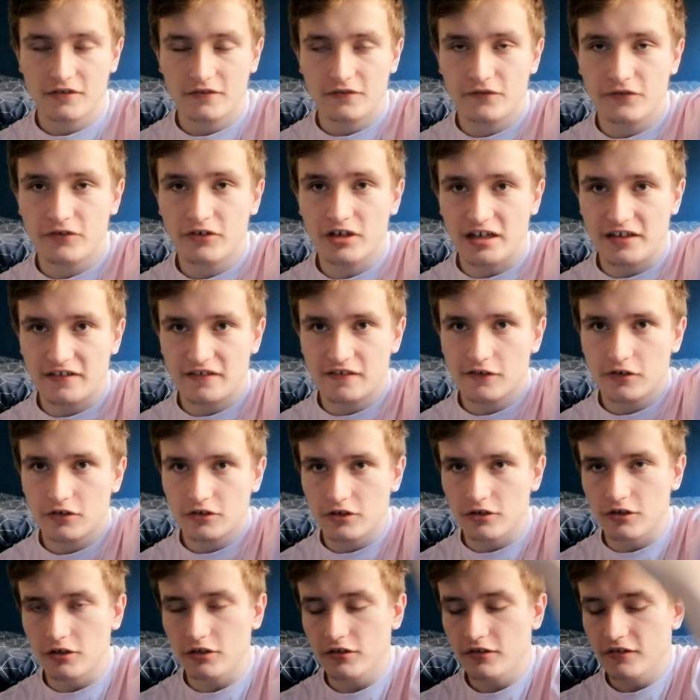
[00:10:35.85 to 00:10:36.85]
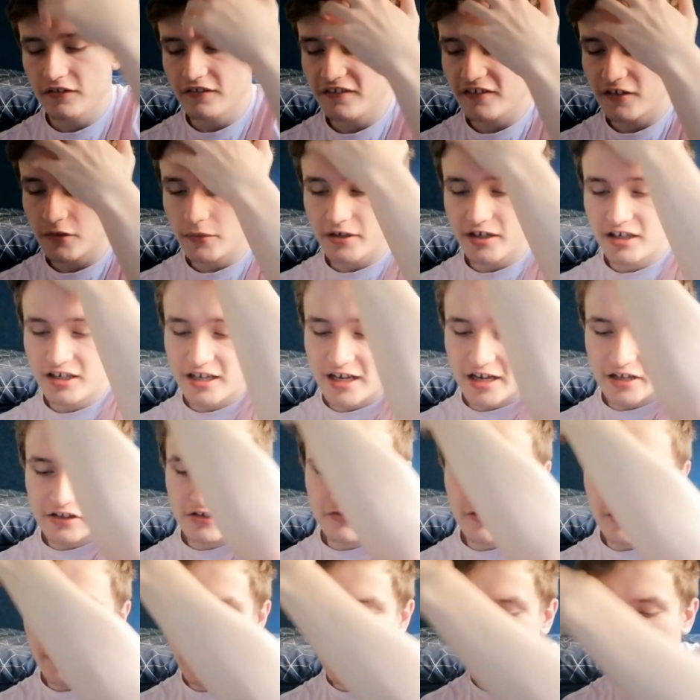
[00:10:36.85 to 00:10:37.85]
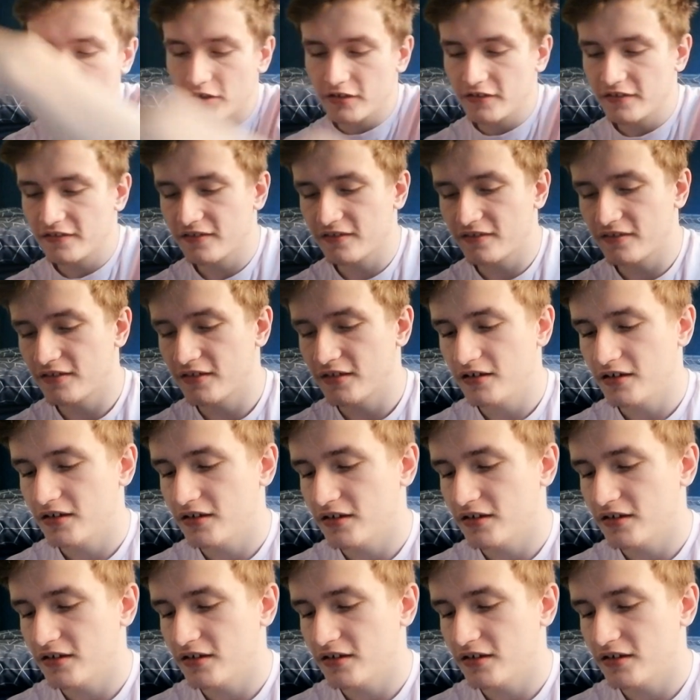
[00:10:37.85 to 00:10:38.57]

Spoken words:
through like the tunnel until we can get another bus.